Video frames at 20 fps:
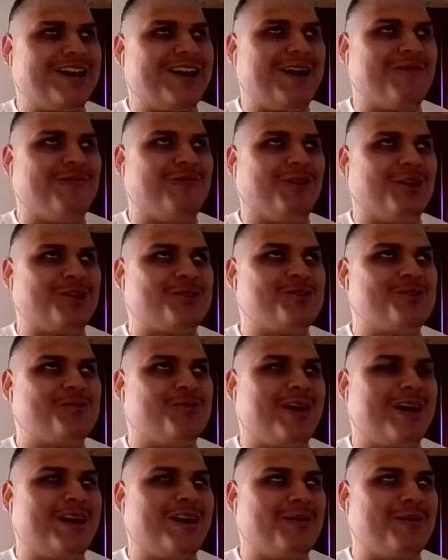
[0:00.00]
I'll flush
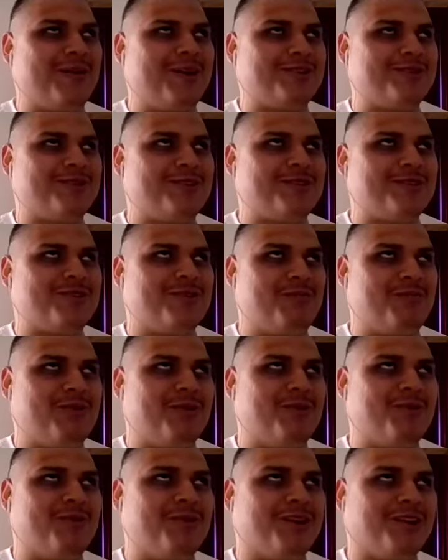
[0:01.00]
you right out of my system
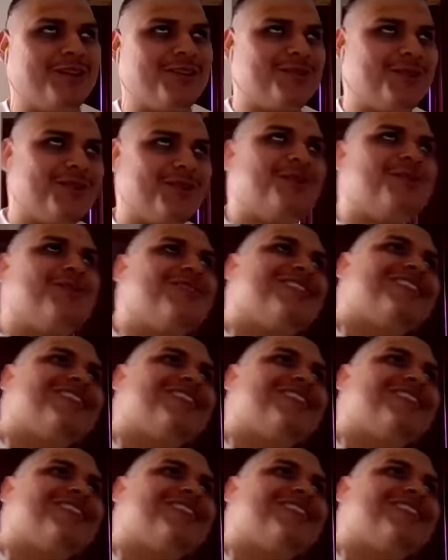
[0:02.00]
real quick. So.